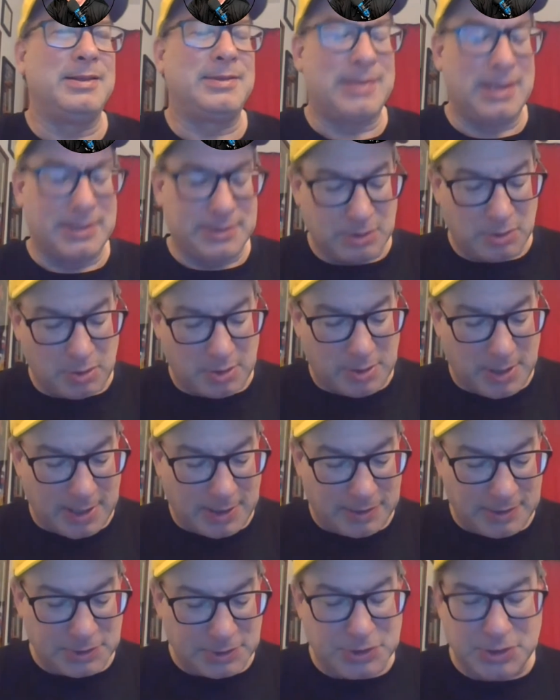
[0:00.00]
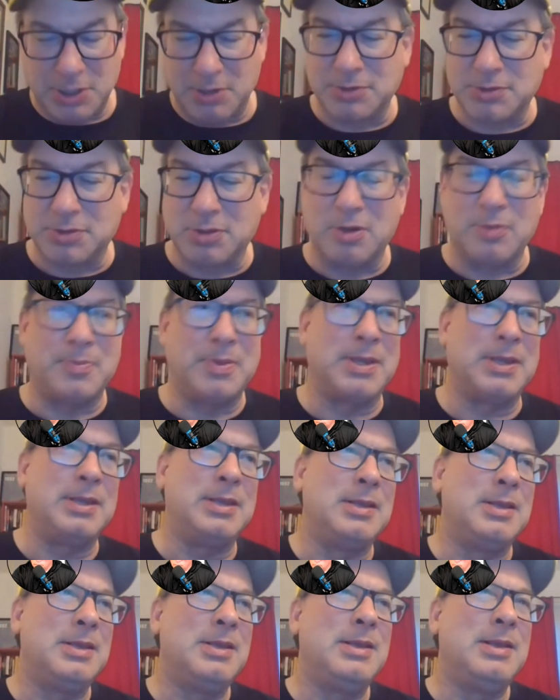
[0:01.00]
doesn't look like this year is going to
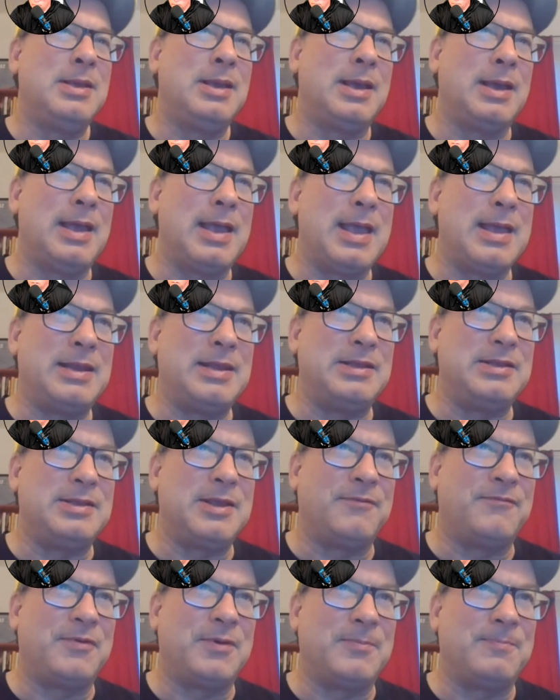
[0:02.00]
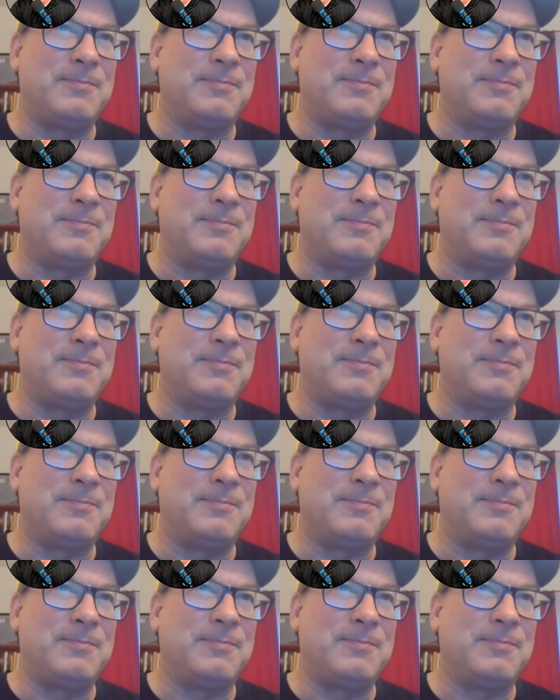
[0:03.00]
be any different.